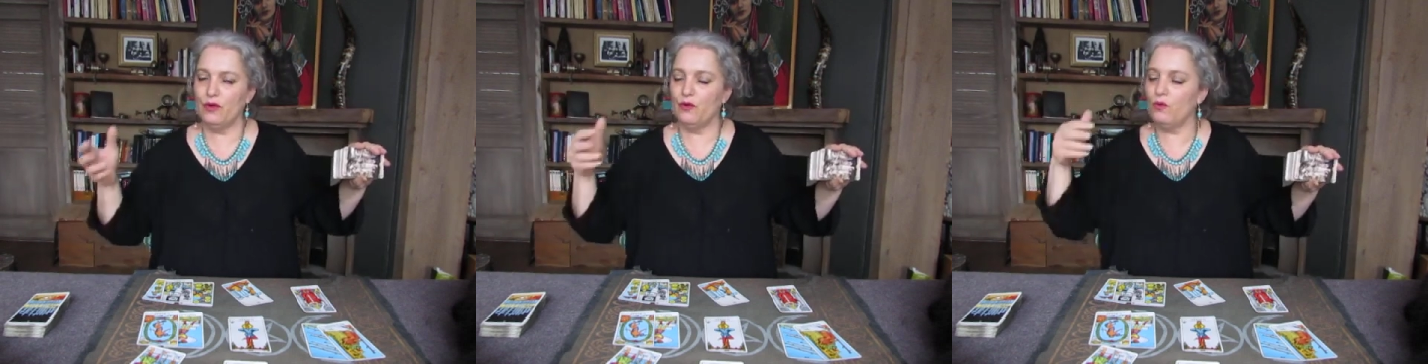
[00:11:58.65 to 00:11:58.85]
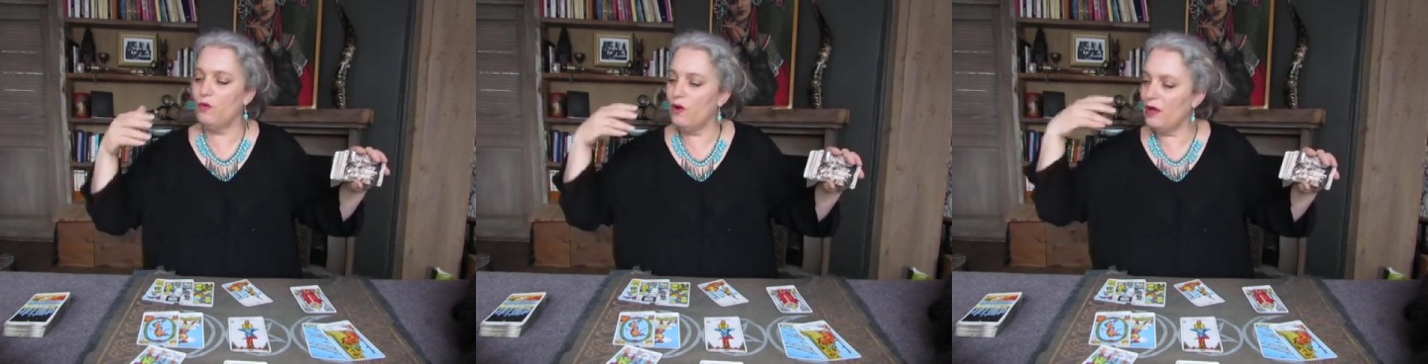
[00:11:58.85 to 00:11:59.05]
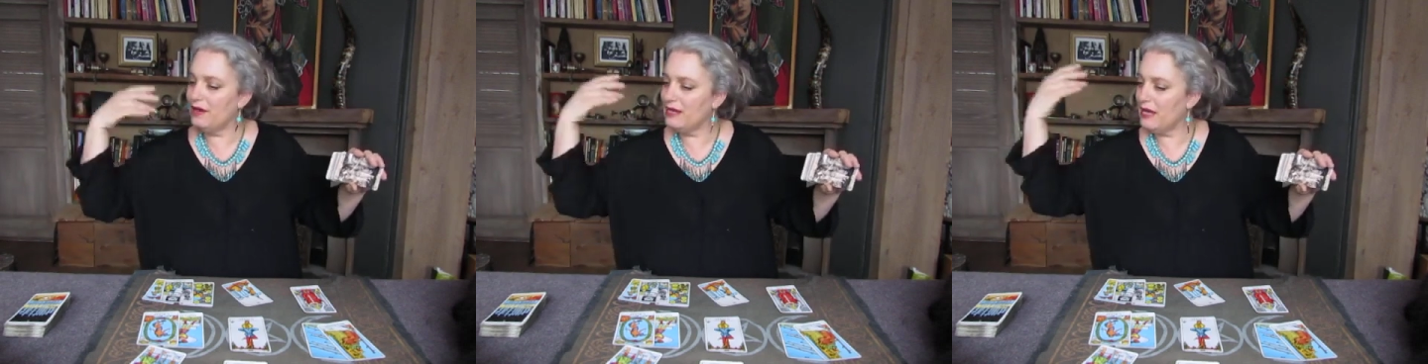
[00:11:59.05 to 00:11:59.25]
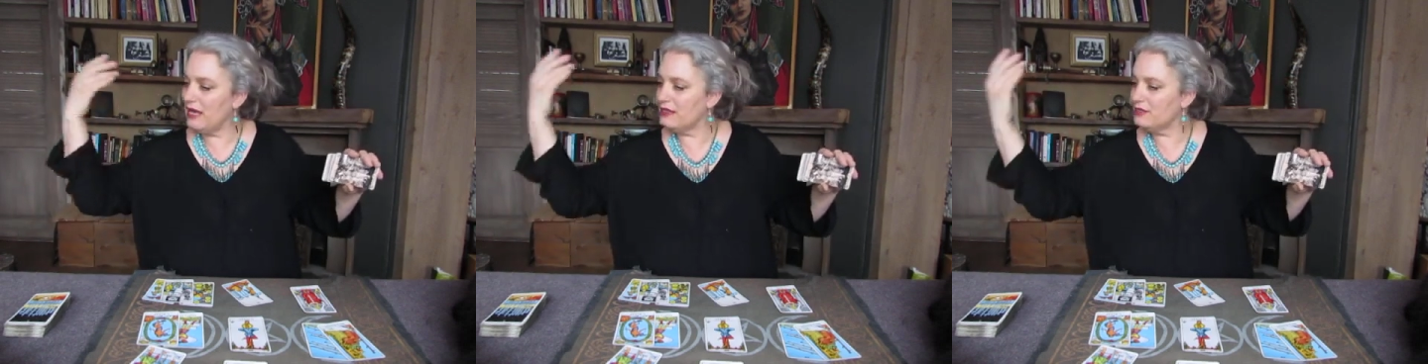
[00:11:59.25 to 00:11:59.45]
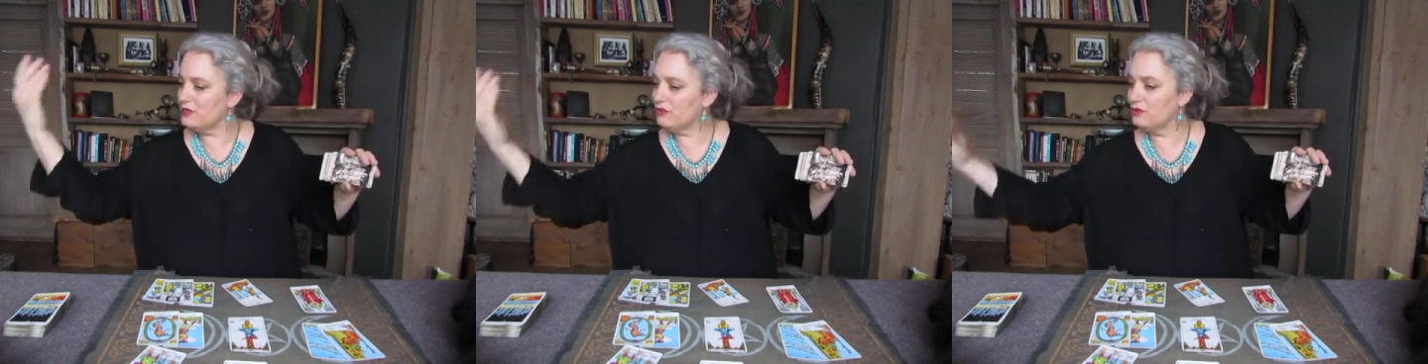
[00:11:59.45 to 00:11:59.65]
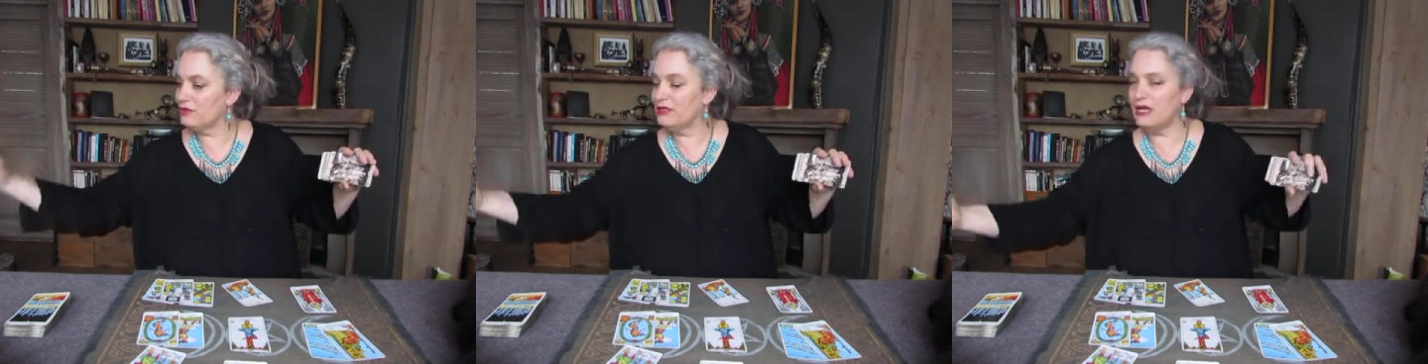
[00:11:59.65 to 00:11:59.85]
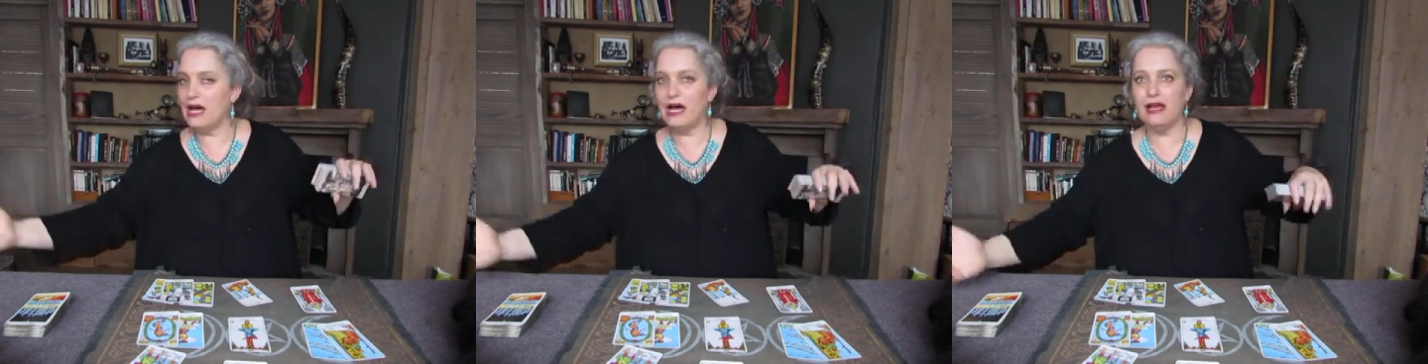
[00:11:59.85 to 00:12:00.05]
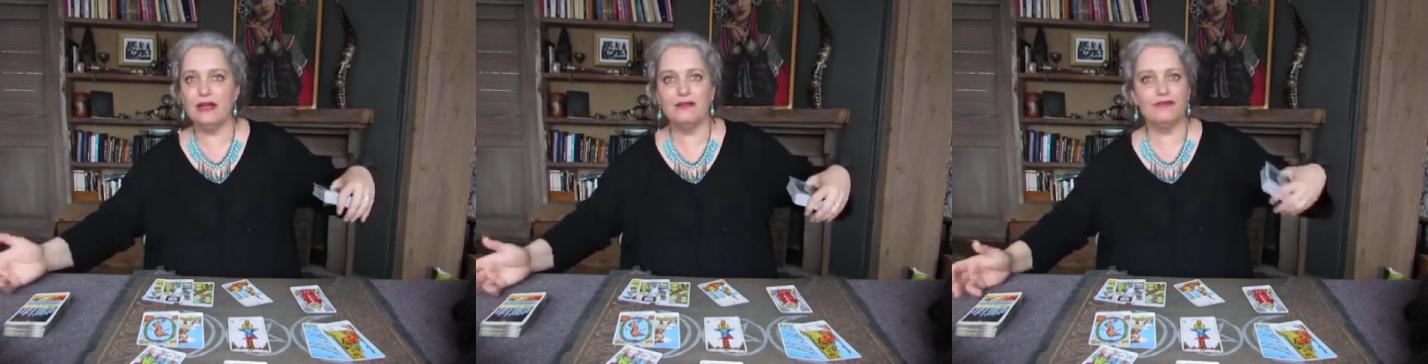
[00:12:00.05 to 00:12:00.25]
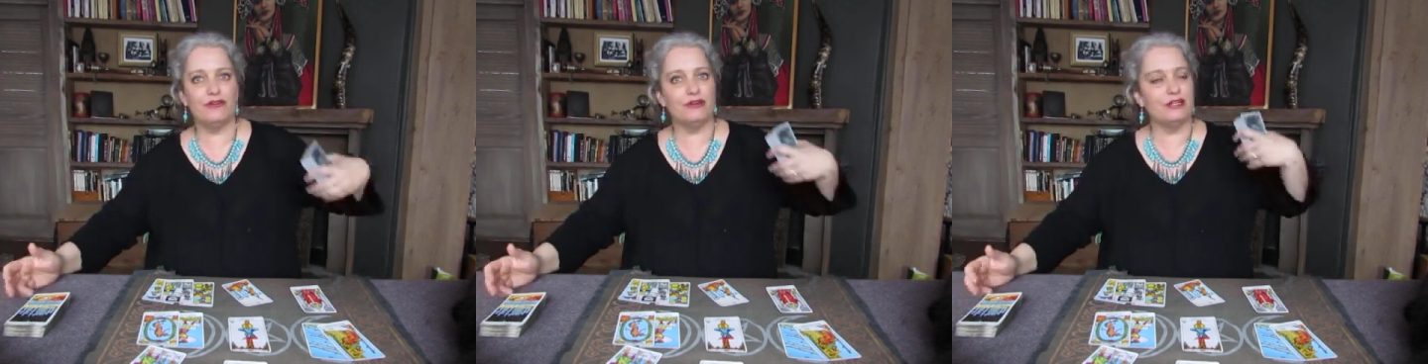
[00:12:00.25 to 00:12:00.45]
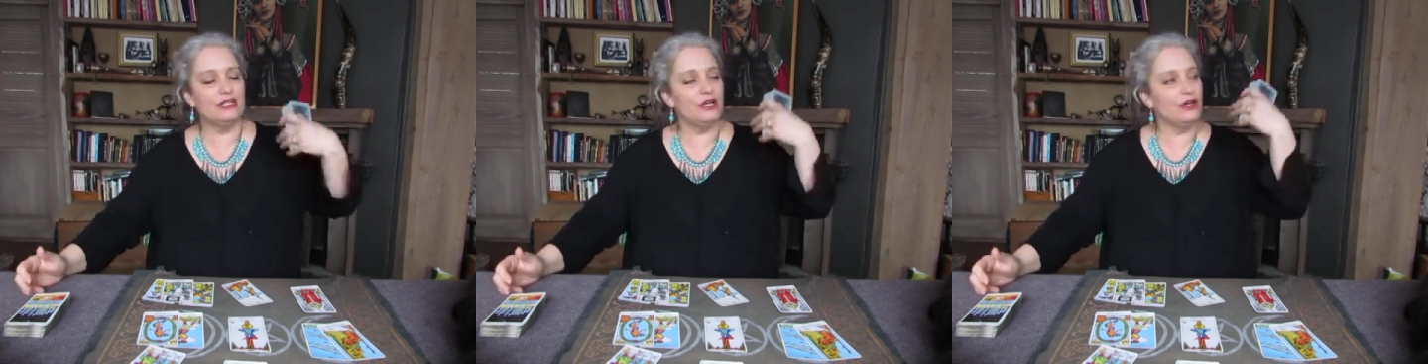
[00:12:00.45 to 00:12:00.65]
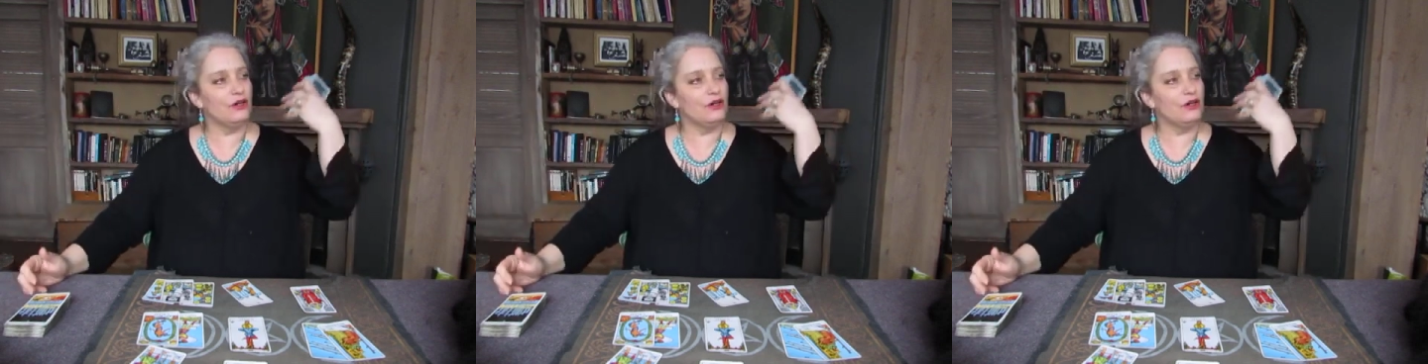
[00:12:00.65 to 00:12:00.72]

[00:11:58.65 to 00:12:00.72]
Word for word: one has to die for the